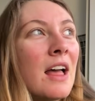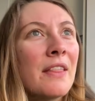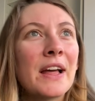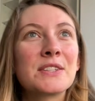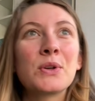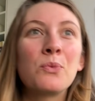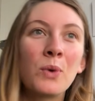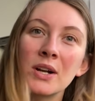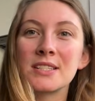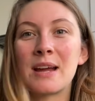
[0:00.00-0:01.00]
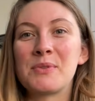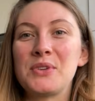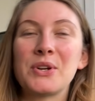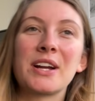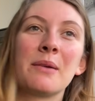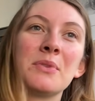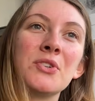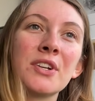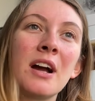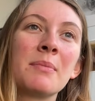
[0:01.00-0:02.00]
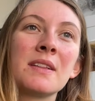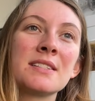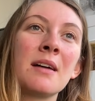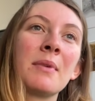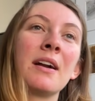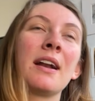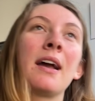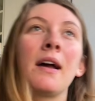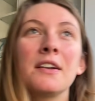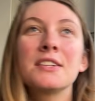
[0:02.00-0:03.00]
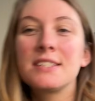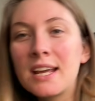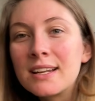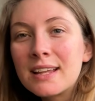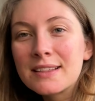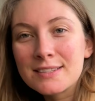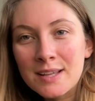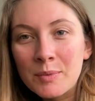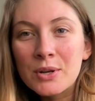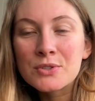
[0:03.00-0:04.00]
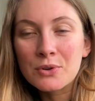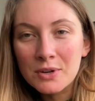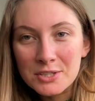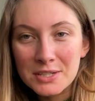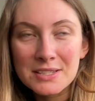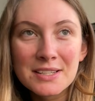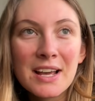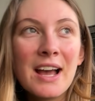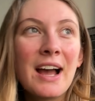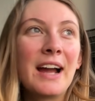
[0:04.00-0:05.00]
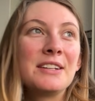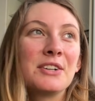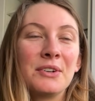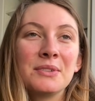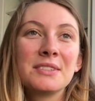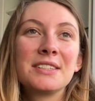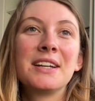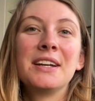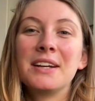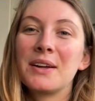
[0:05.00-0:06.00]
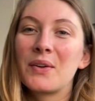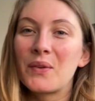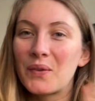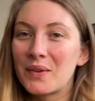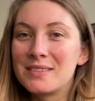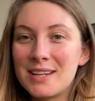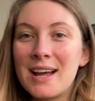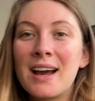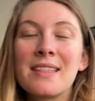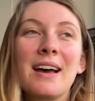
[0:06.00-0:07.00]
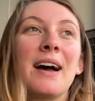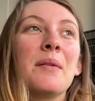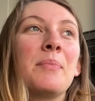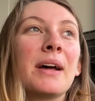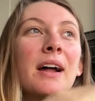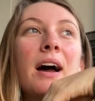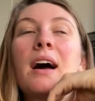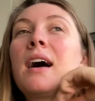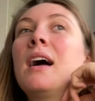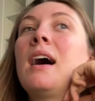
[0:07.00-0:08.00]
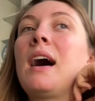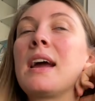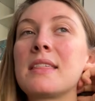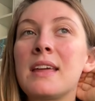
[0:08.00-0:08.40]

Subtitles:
that's the worst time of year to come. You should come in the summer. And I understand, like, the summer is gorgeous. I don't deny that. But I